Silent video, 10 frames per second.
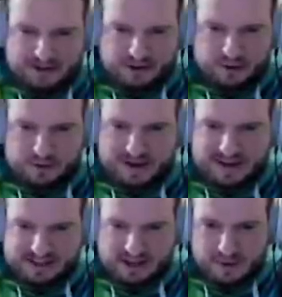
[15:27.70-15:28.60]
into launch
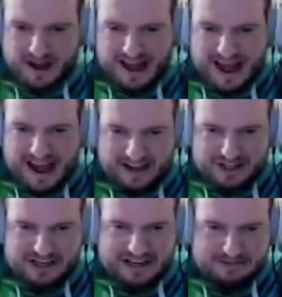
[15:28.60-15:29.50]
base, so
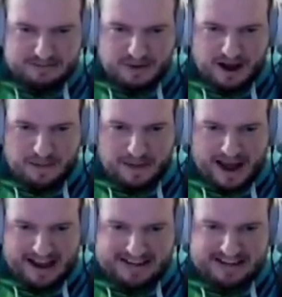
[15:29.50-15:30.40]
actually
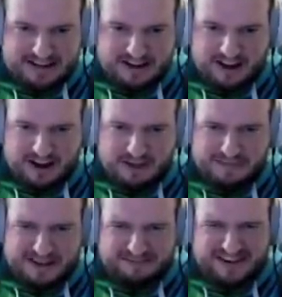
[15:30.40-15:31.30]
added
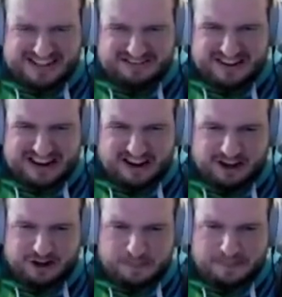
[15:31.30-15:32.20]
effectively
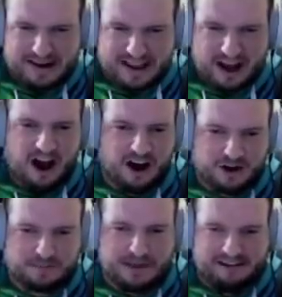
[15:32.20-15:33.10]
like a complete
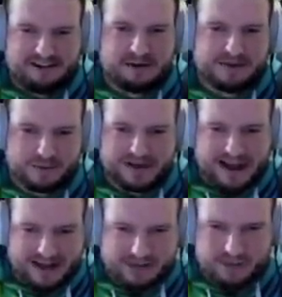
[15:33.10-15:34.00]
hard barrier between Act